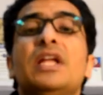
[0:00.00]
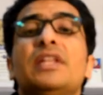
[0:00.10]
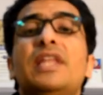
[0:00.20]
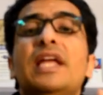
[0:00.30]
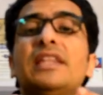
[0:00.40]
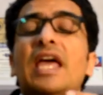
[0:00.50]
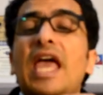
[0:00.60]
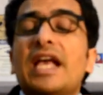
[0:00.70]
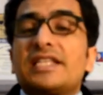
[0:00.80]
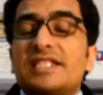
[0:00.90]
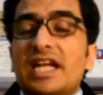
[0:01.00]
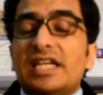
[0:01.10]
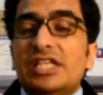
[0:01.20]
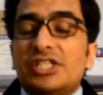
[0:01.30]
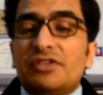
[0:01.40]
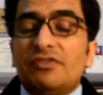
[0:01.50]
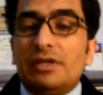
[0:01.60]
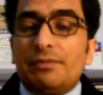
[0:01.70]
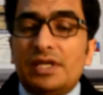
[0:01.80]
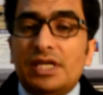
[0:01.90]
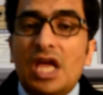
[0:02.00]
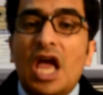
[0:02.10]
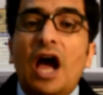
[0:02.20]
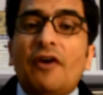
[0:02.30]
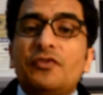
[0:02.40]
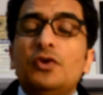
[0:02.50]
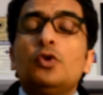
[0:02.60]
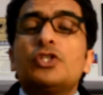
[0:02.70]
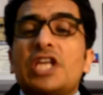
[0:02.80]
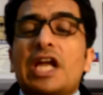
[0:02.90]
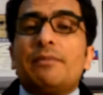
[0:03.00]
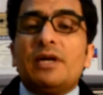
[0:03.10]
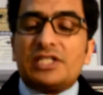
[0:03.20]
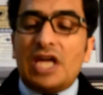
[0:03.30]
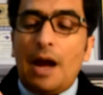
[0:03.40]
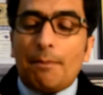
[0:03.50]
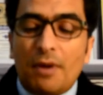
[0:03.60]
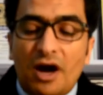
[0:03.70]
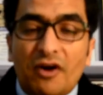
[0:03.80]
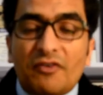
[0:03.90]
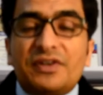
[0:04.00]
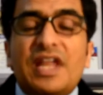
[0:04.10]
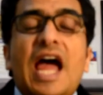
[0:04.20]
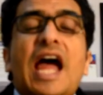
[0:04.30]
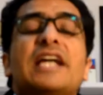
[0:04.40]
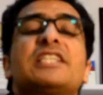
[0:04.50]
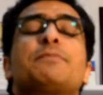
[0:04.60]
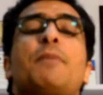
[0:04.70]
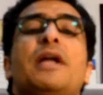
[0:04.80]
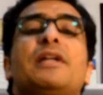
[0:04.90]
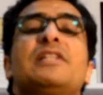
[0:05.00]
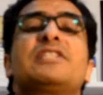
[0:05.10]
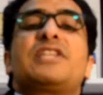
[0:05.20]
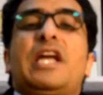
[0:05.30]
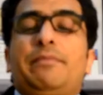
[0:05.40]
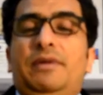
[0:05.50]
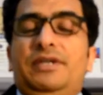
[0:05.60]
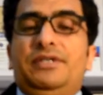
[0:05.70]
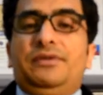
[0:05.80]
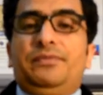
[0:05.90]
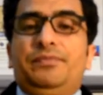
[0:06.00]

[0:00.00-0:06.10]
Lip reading: then the exact lesion will be a few segments above that spinal segment.